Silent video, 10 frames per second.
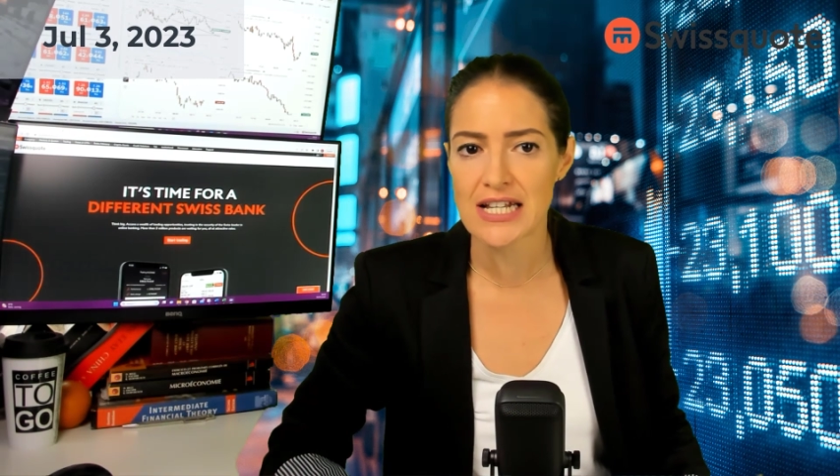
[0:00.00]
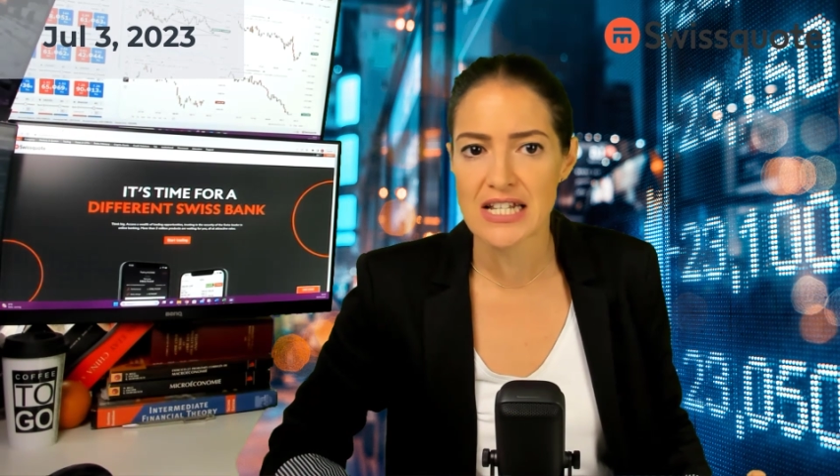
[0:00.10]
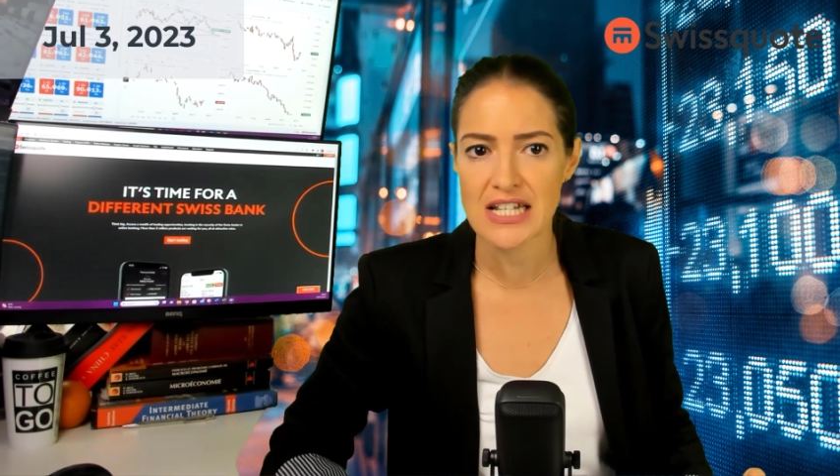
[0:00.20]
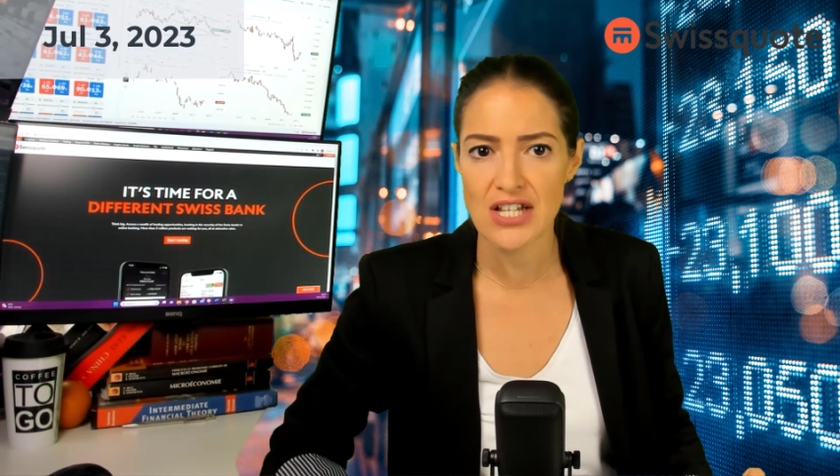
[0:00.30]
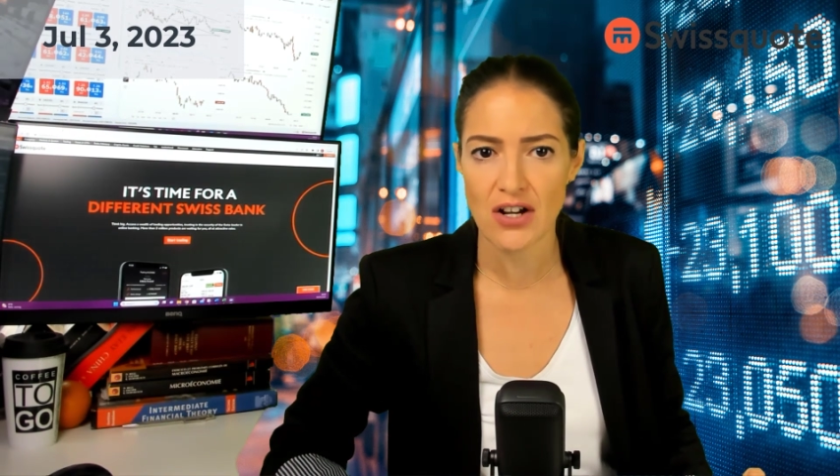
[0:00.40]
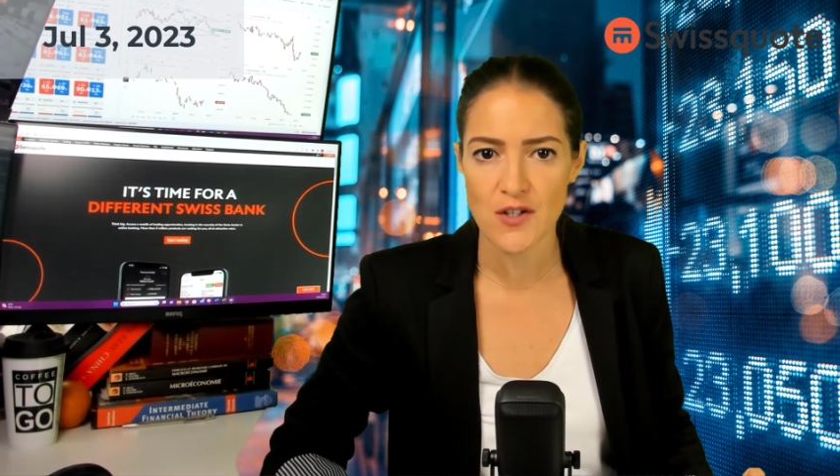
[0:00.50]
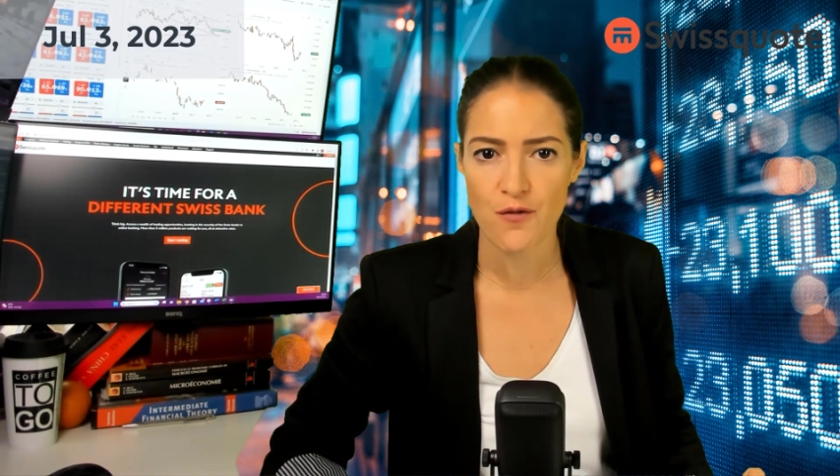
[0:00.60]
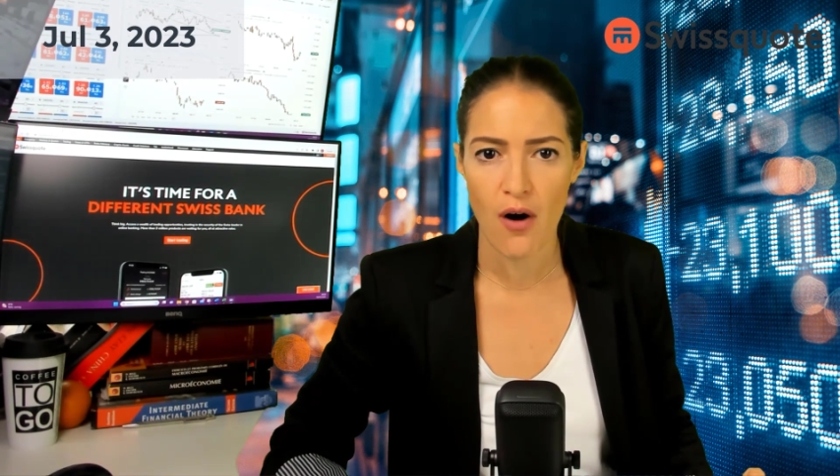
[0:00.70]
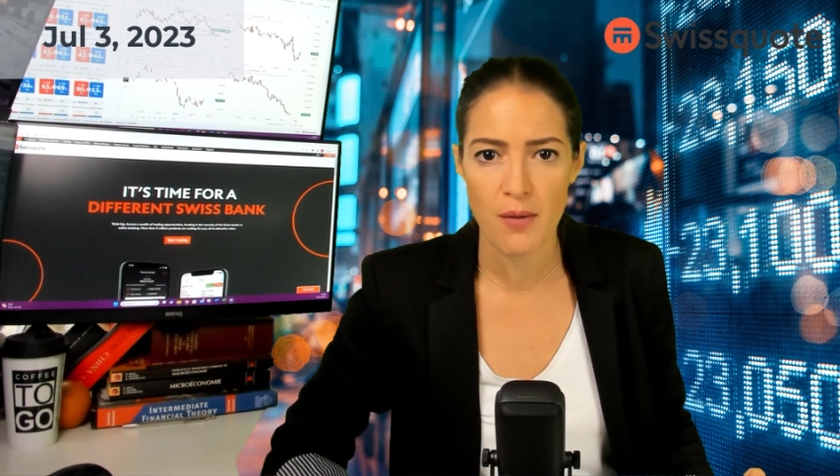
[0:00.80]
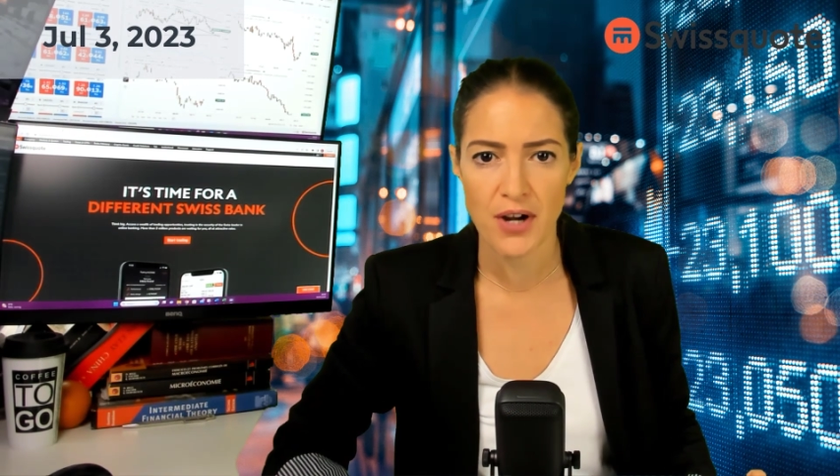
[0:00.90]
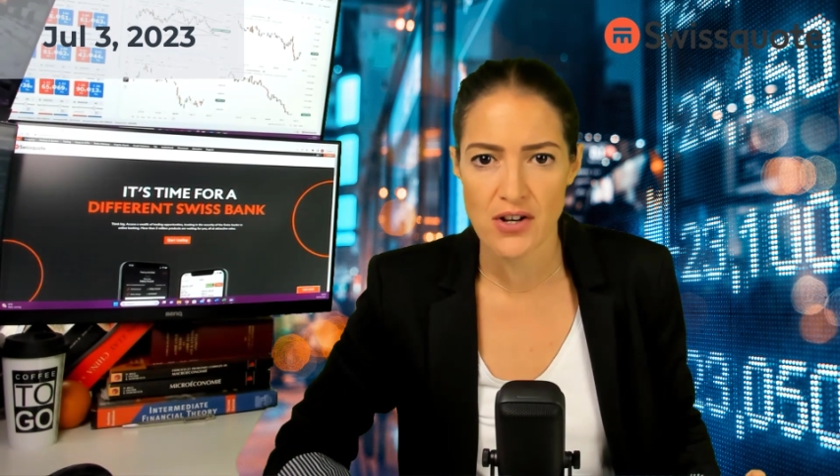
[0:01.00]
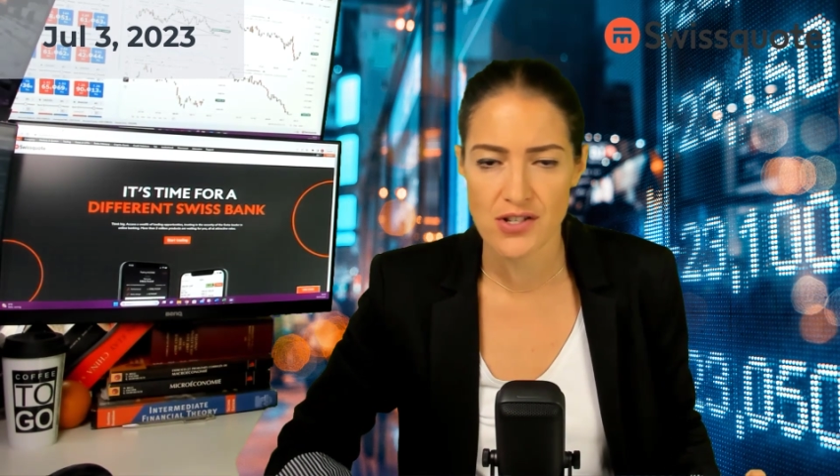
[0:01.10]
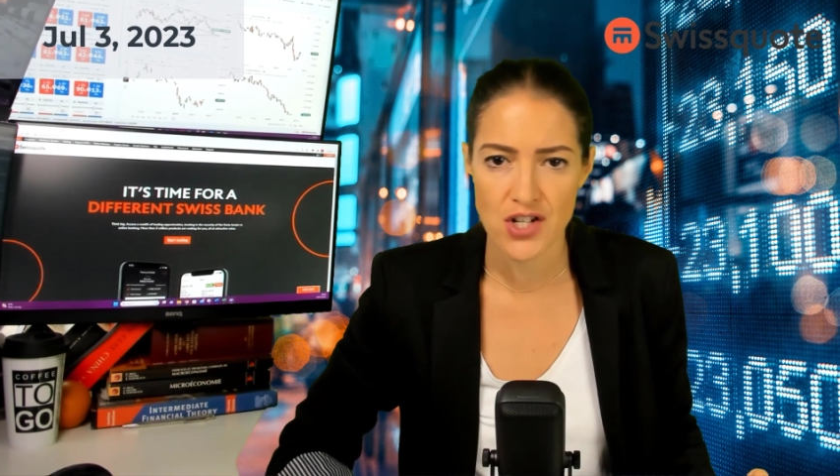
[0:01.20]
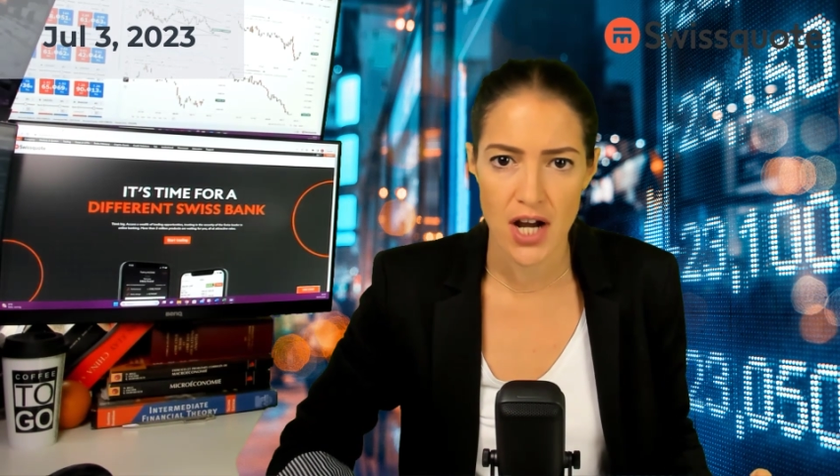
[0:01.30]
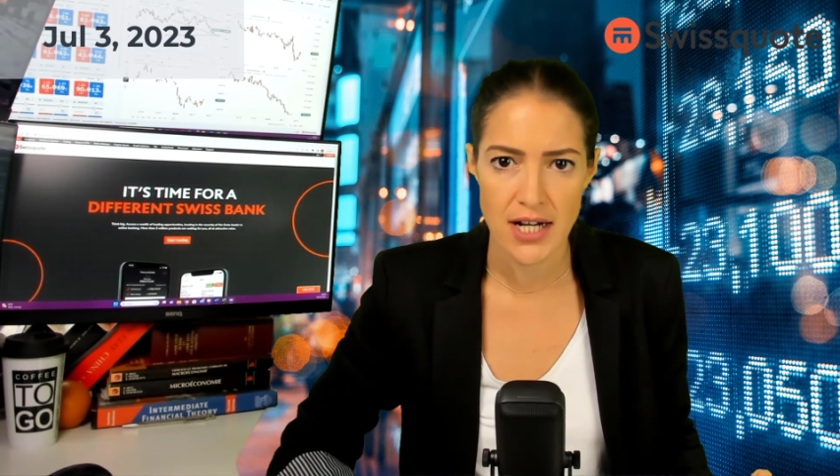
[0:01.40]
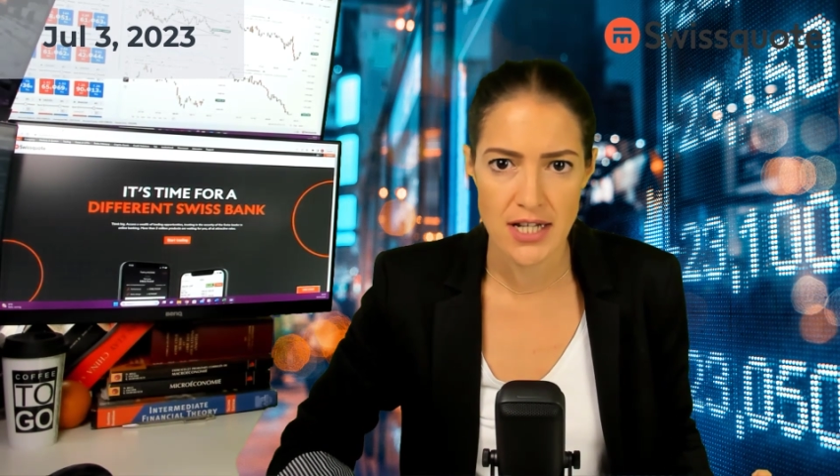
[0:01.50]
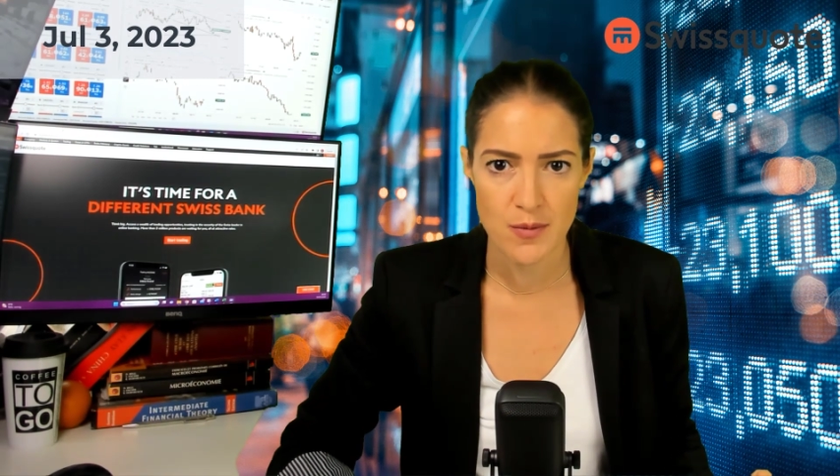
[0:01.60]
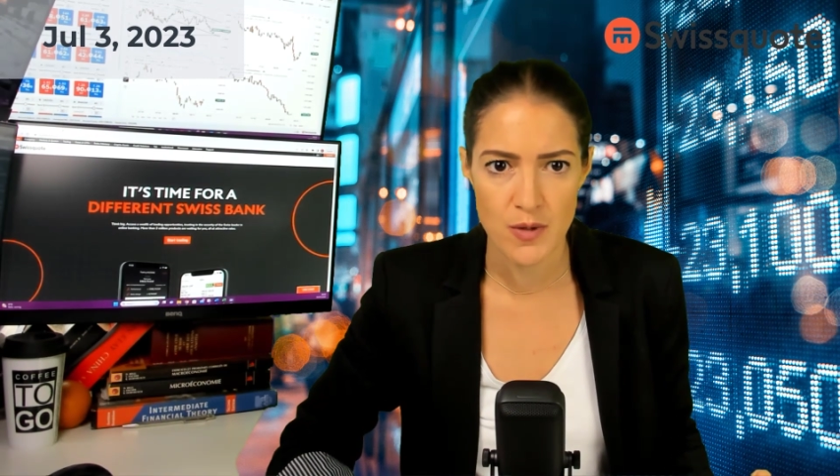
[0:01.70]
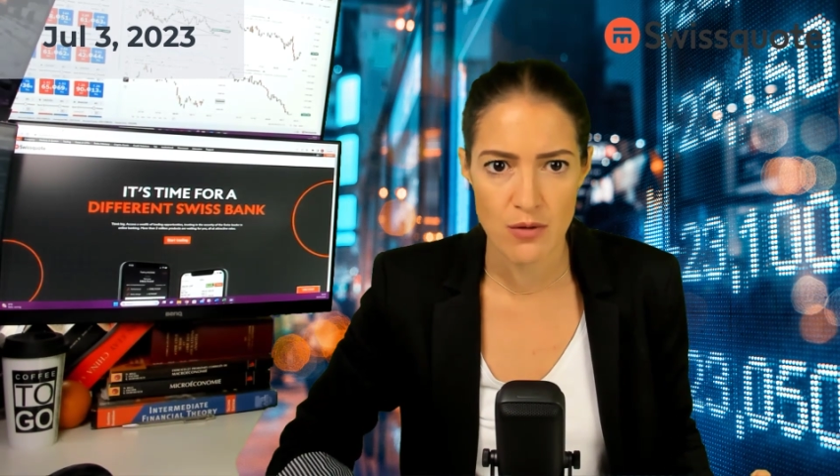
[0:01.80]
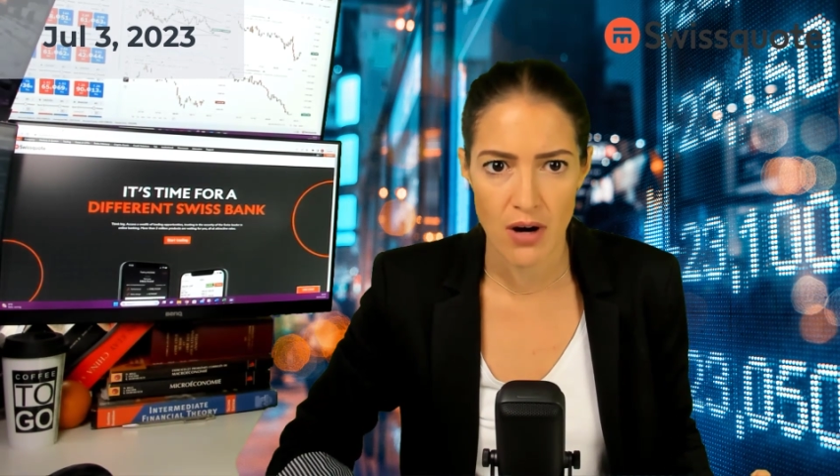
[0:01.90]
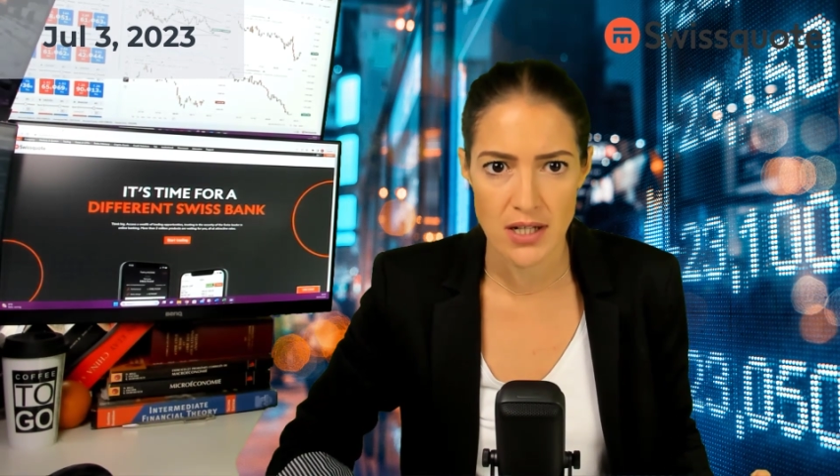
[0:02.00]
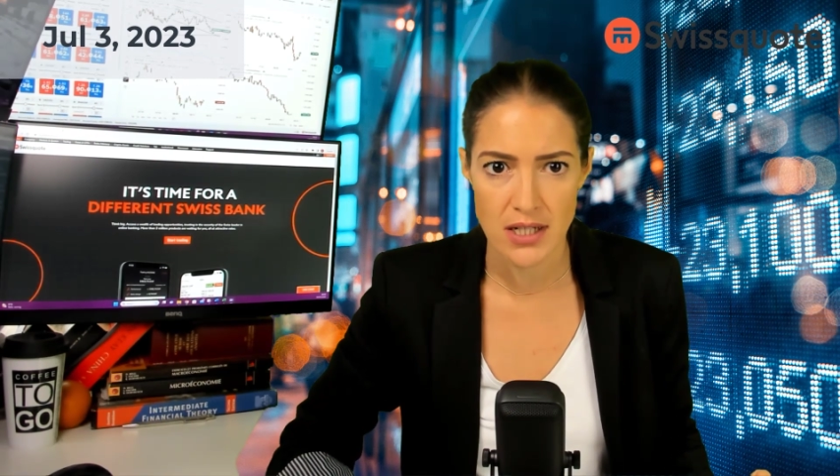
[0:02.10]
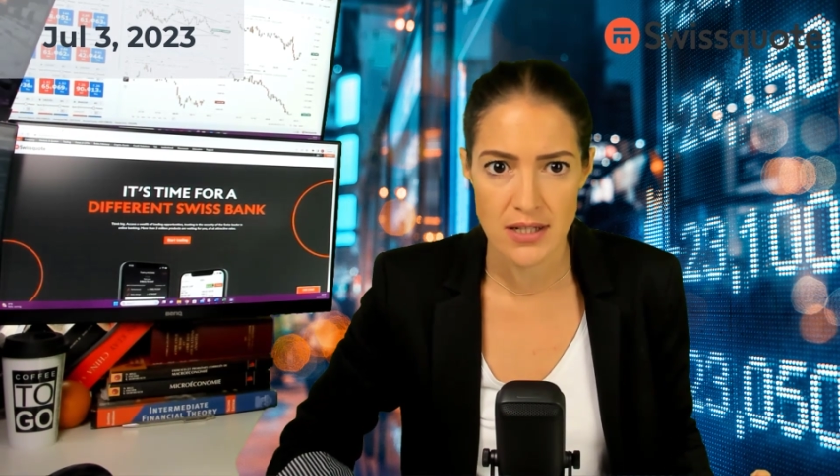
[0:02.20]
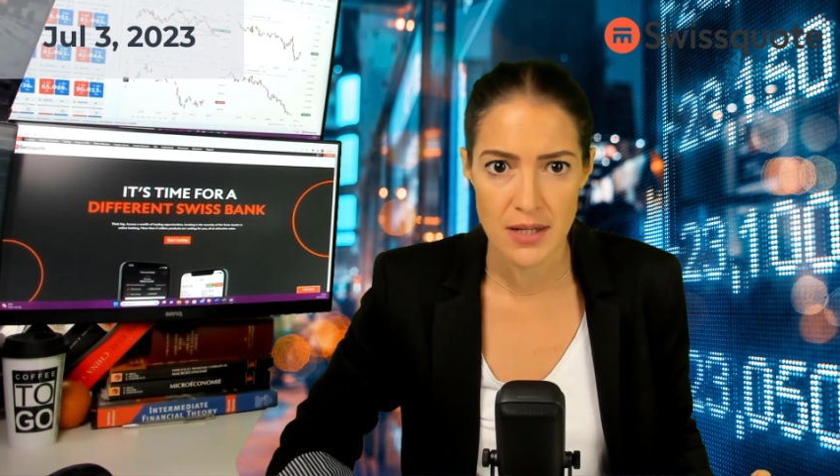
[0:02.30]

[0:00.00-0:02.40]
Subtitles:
is not far because the Chinese BYD